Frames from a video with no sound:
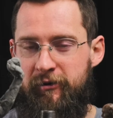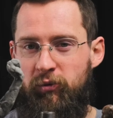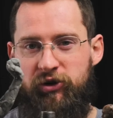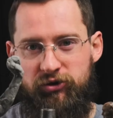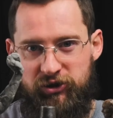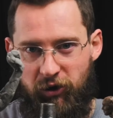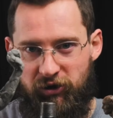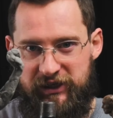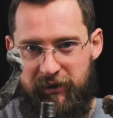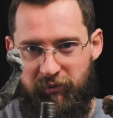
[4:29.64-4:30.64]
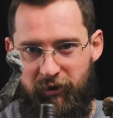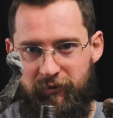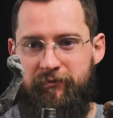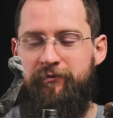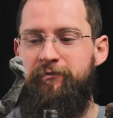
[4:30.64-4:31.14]
when you start simple
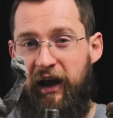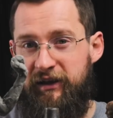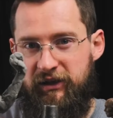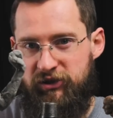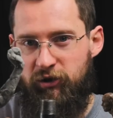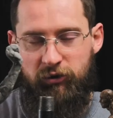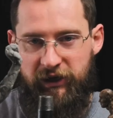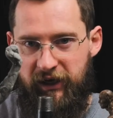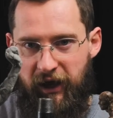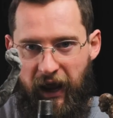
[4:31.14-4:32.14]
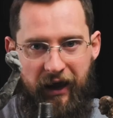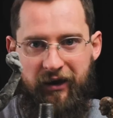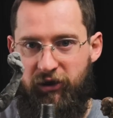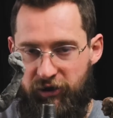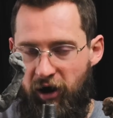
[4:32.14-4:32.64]
and then slowly
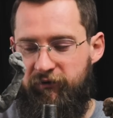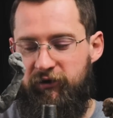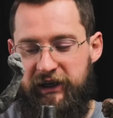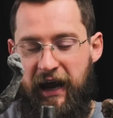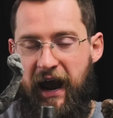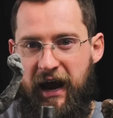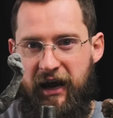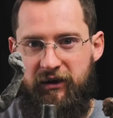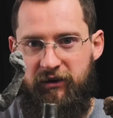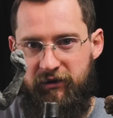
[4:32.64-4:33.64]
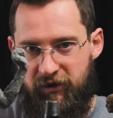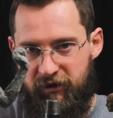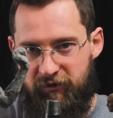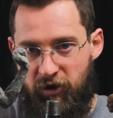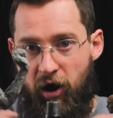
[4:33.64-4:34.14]
and thoughtfully add
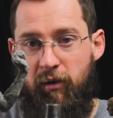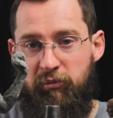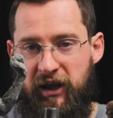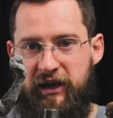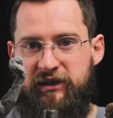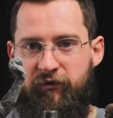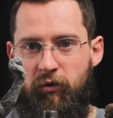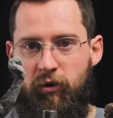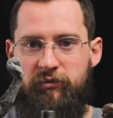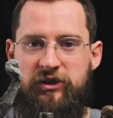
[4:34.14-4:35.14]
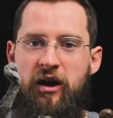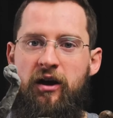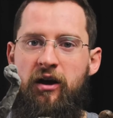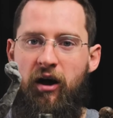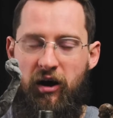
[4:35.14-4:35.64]
the complex forms
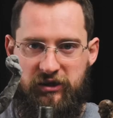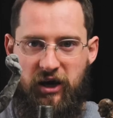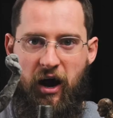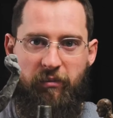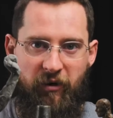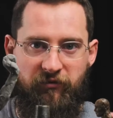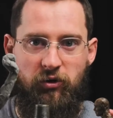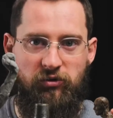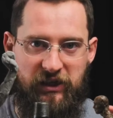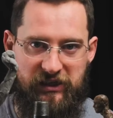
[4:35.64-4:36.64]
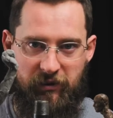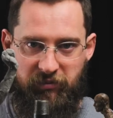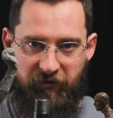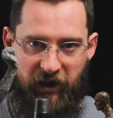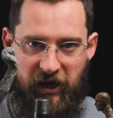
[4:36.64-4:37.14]
on top of those
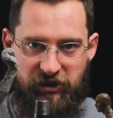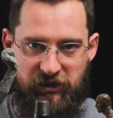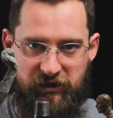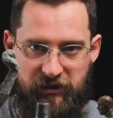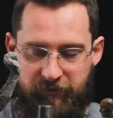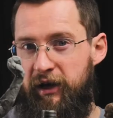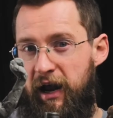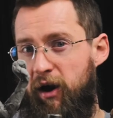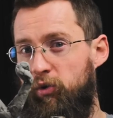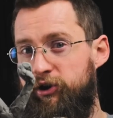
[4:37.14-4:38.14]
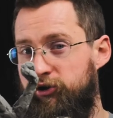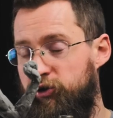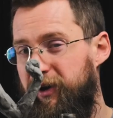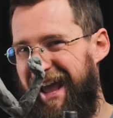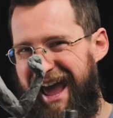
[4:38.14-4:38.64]
simplifications. Now, when you're
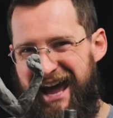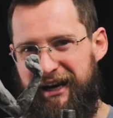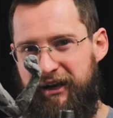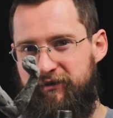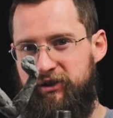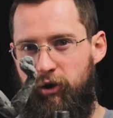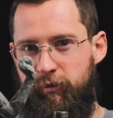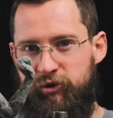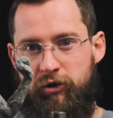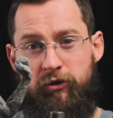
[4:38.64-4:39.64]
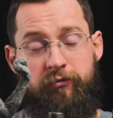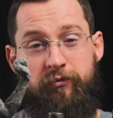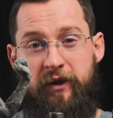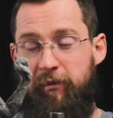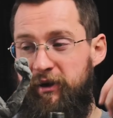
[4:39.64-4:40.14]
doing additive sculpture,
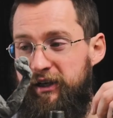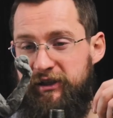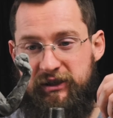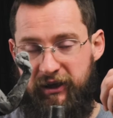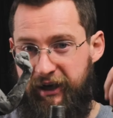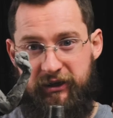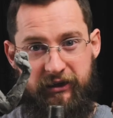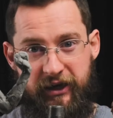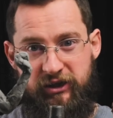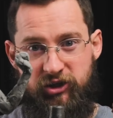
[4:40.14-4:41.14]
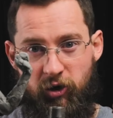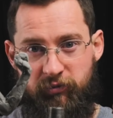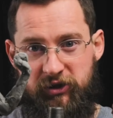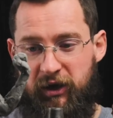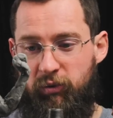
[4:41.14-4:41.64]
that means like clay
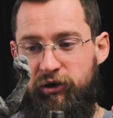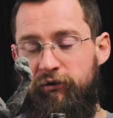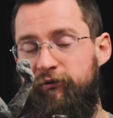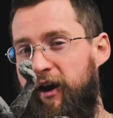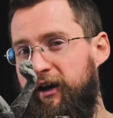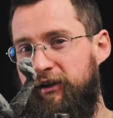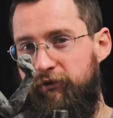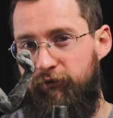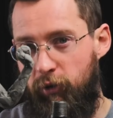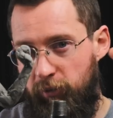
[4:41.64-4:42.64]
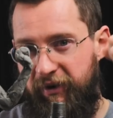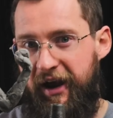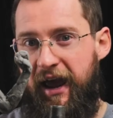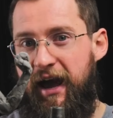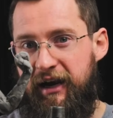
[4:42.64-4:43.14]
sculpting, when you're finding the form
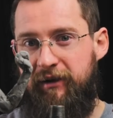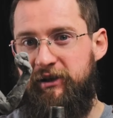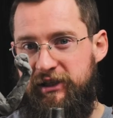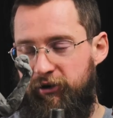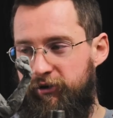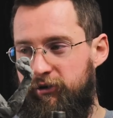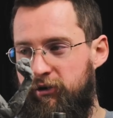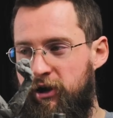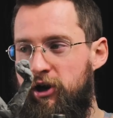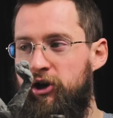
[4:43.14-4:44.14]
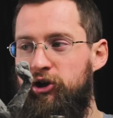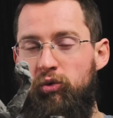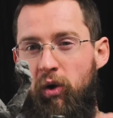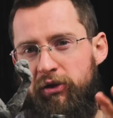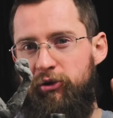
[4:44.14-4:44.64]
by adding material, you
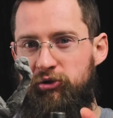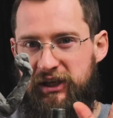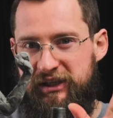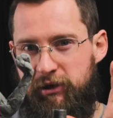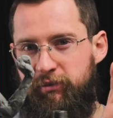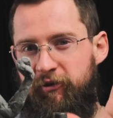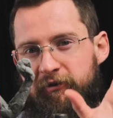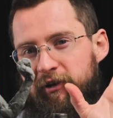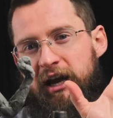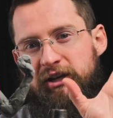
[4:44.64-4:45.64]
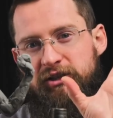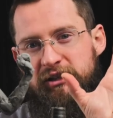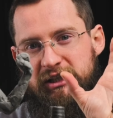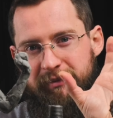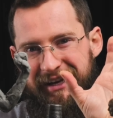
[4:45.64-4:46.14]
want those
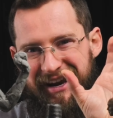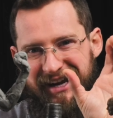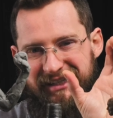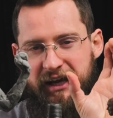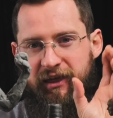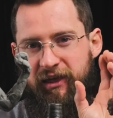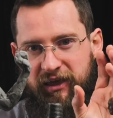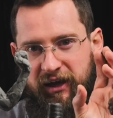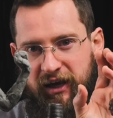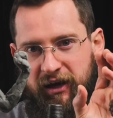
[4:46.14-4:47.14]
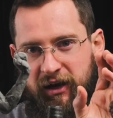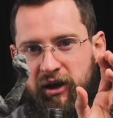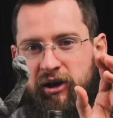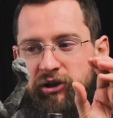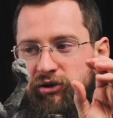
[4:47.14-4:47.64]
simplifications to be nice and thin
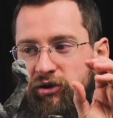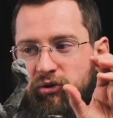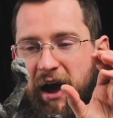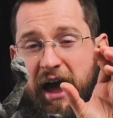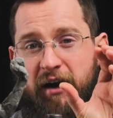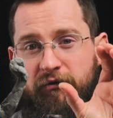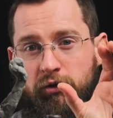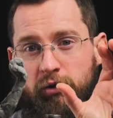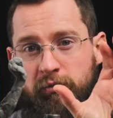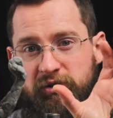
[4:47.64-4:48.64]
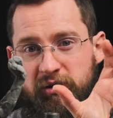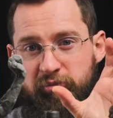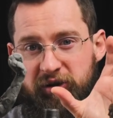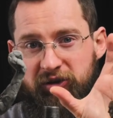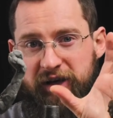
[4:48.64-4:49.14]
so that you have room to
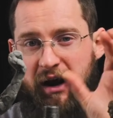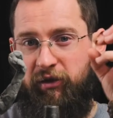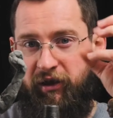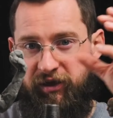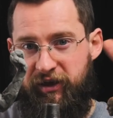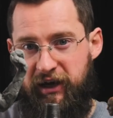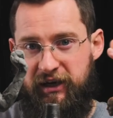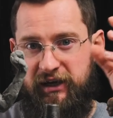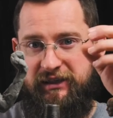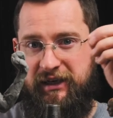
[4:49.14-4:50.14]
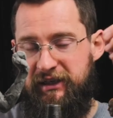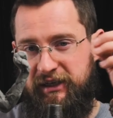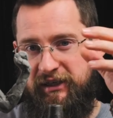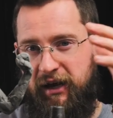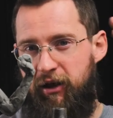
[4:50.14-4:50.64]
build out the thickness and
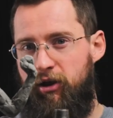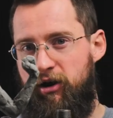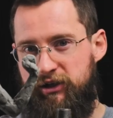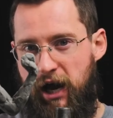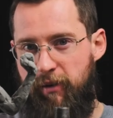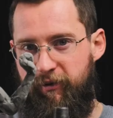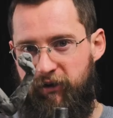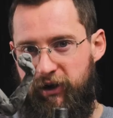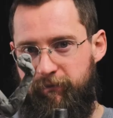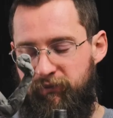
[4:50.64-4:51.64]
detail on top of it.